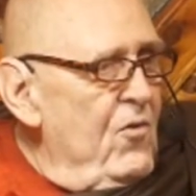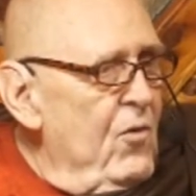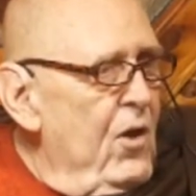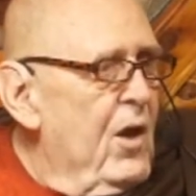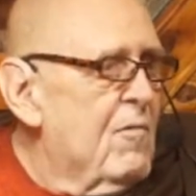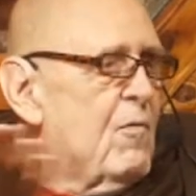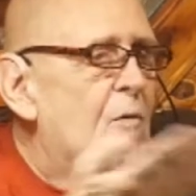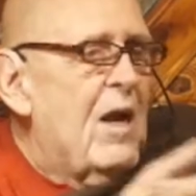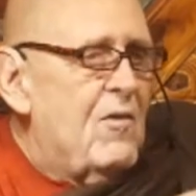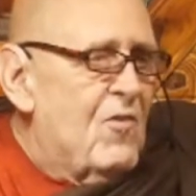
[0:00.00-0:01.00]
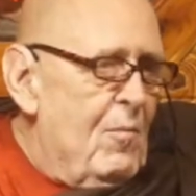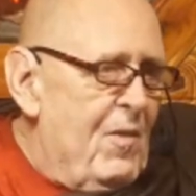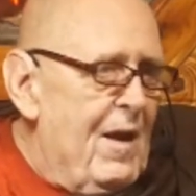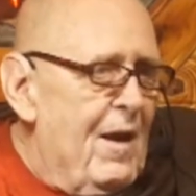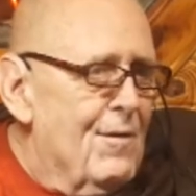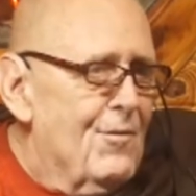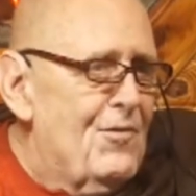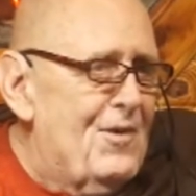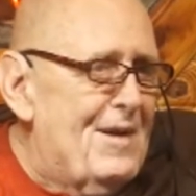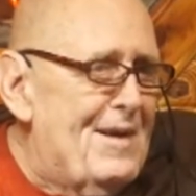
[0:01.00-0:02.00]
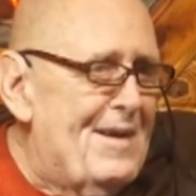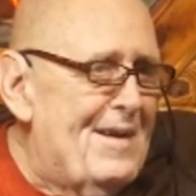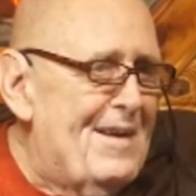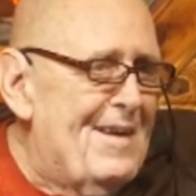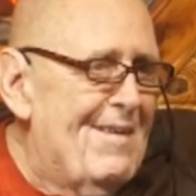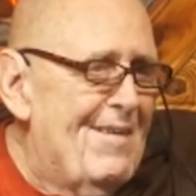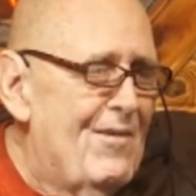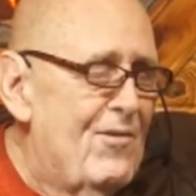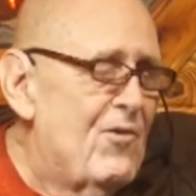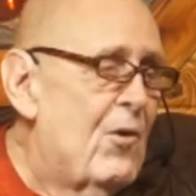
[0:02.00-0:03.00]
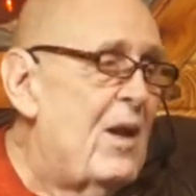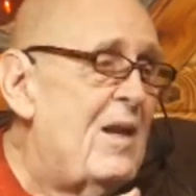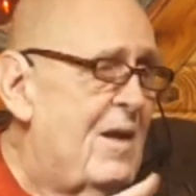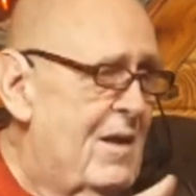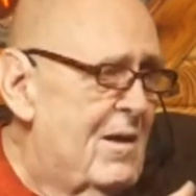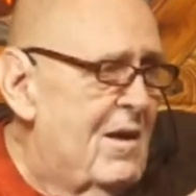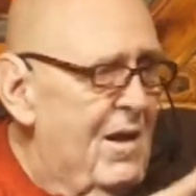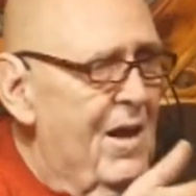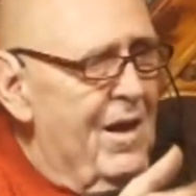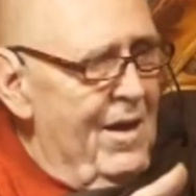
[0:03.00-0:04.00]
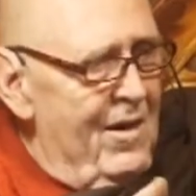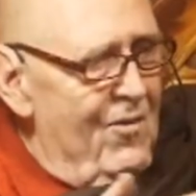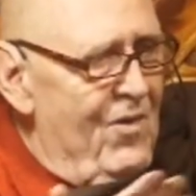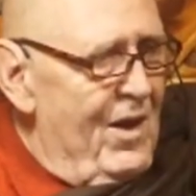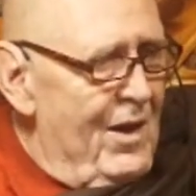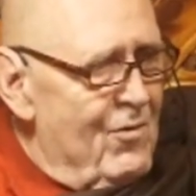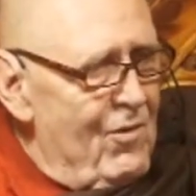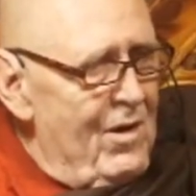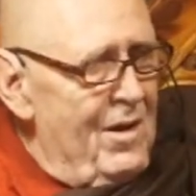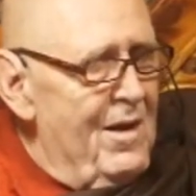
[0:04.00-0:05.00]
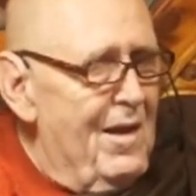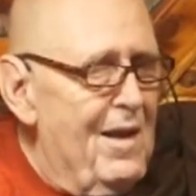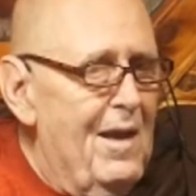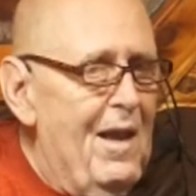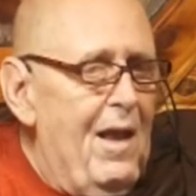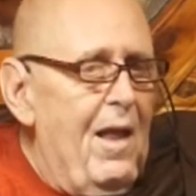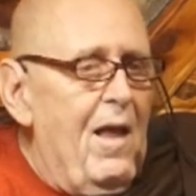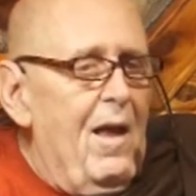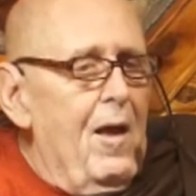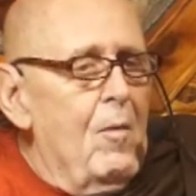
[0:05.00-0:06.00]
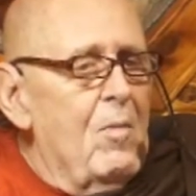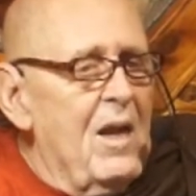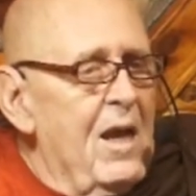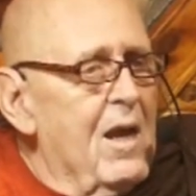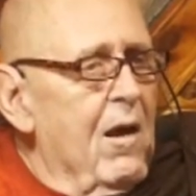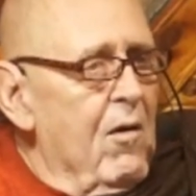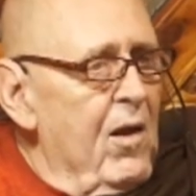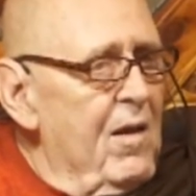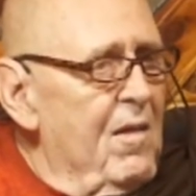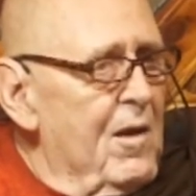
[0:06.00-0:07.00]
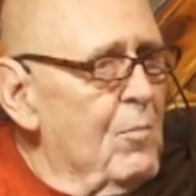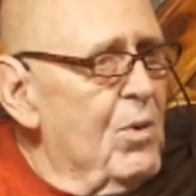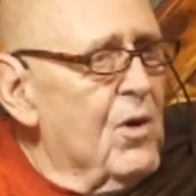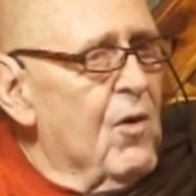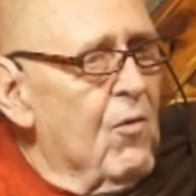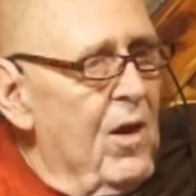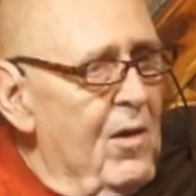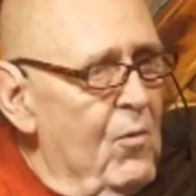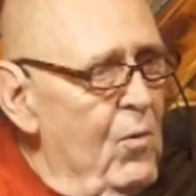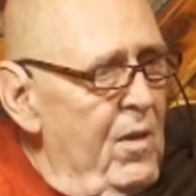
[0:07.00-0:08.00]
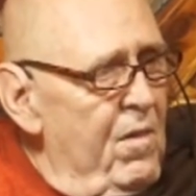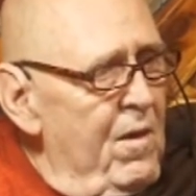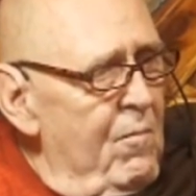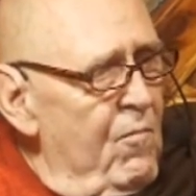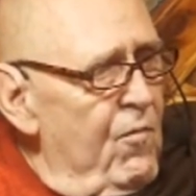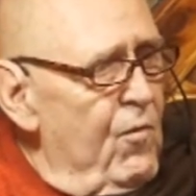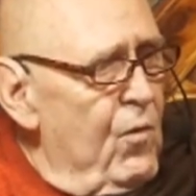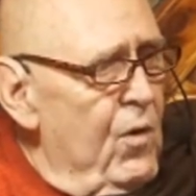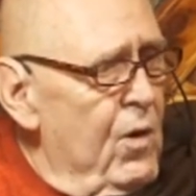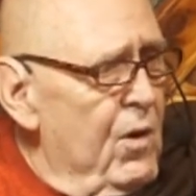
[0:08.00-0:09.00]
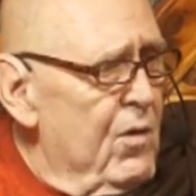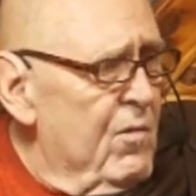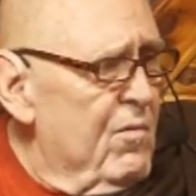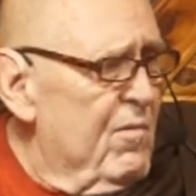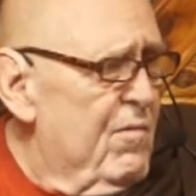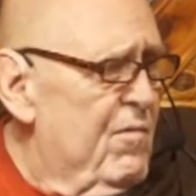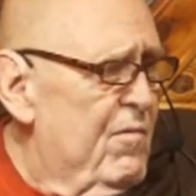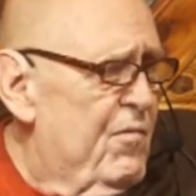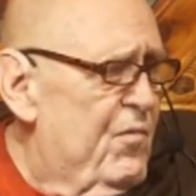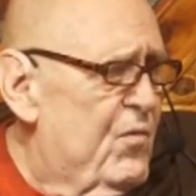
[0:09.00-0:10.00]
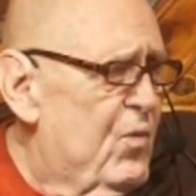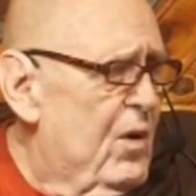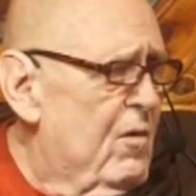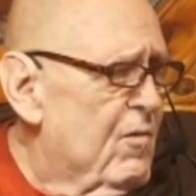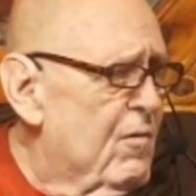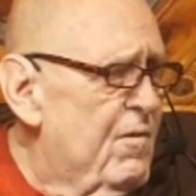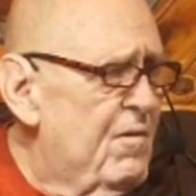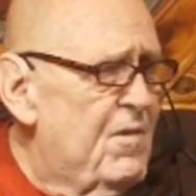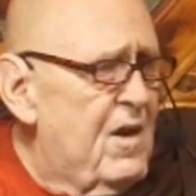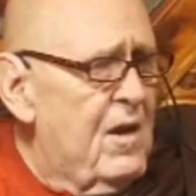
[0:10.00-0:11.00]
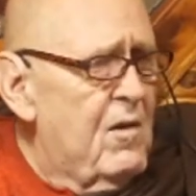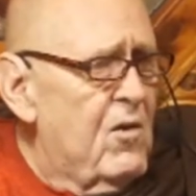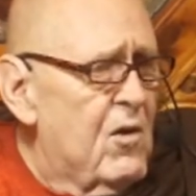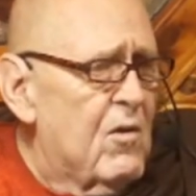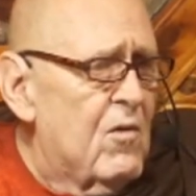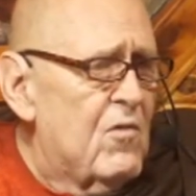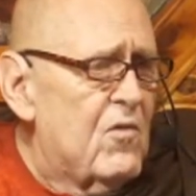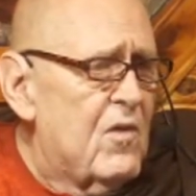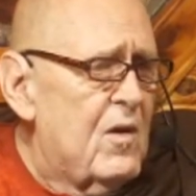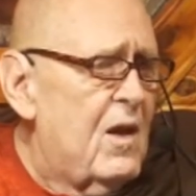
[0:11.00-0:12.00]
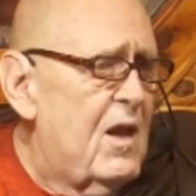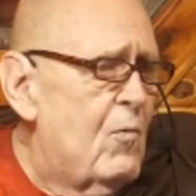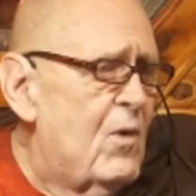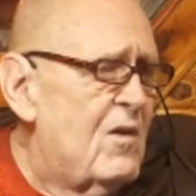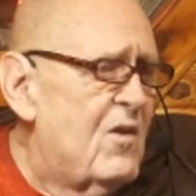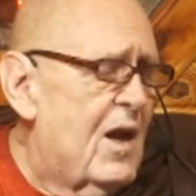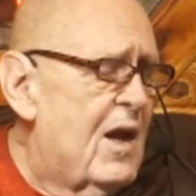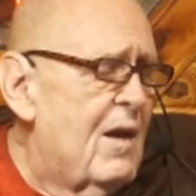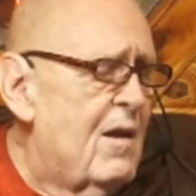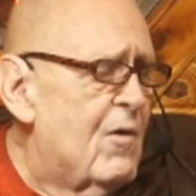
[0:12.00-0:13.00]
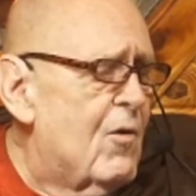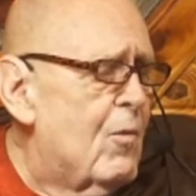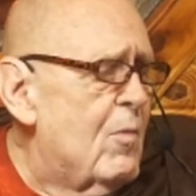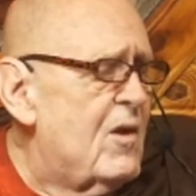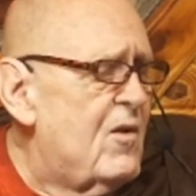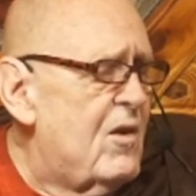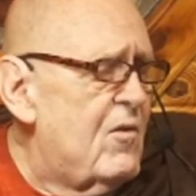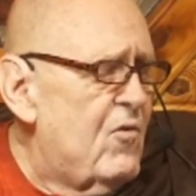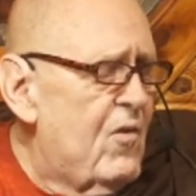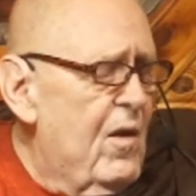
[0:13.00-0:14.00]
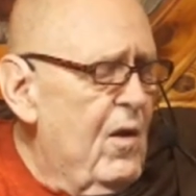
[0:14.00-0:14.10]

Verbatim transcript: So you have to write something else. So he did, and he got his doctorate. But he carried that book around with him for 12 or 15 years. And he went to Island Hermitage,